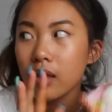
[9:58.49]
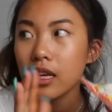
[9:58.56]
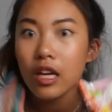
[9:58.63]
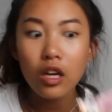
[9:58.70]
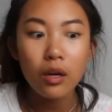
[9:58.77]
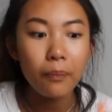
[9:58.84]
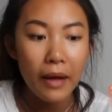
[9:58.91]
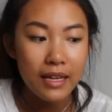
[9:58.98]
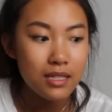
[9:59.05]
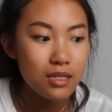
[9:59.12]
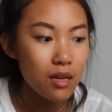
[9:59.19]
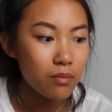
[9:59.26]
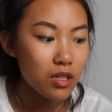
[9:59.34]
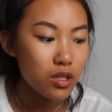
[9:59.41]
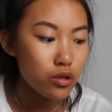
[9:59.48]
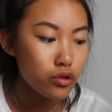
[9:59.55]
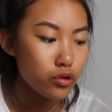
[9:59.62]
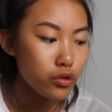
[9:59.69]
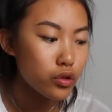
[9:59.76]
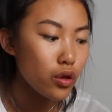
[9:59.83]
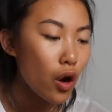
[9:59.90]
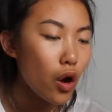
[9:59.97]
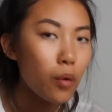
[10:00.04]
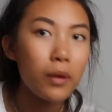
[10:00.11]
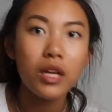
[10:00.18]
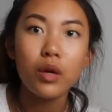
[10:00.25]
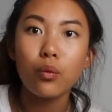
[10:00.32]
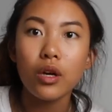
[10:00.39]
Gear Best sent me so
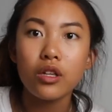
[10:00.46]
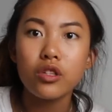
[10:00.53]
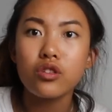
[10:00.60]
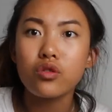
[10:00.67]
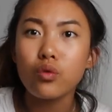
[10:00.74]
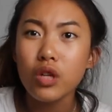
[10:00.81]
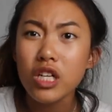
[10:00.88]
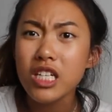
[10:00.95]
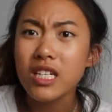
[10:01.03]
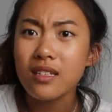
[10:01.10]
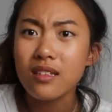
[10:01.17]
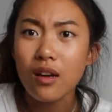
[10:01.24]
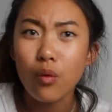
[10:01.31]
many weird squishies.